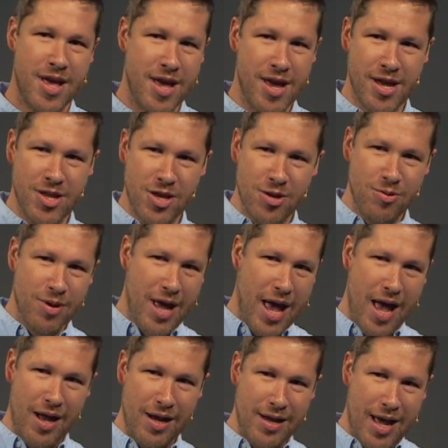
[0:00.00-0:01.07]
and you
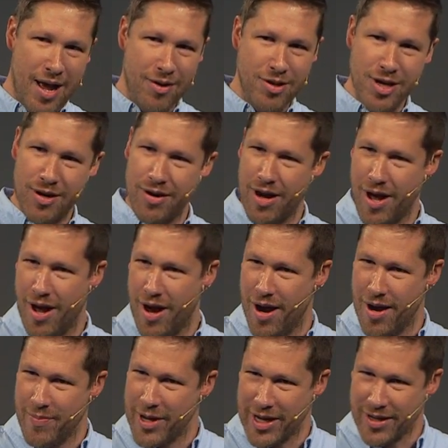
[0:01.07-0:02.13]
held out your
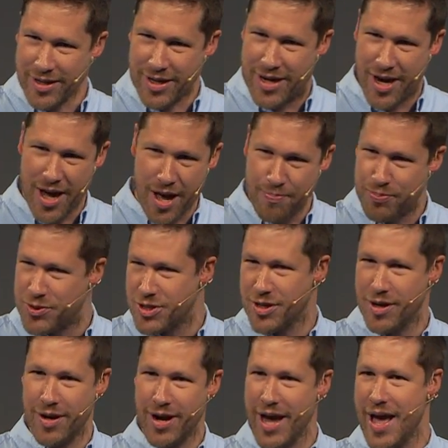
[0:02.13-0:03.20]
arm and cupped
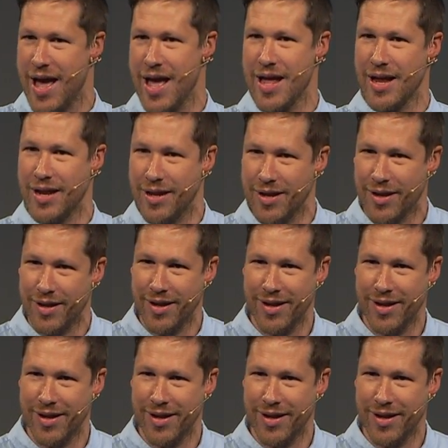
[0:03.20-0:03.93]
your hand,